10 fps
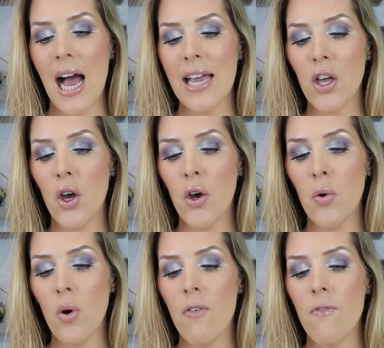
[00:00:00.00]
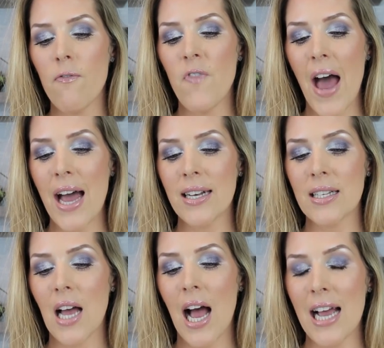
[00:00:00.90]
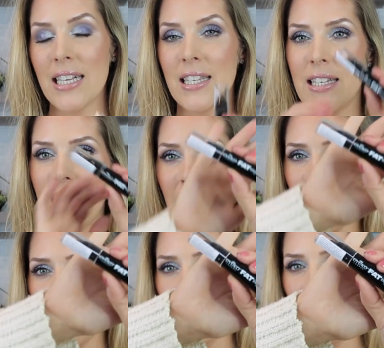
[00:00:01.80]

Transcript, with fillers: Eyeko Fat Eye Stick.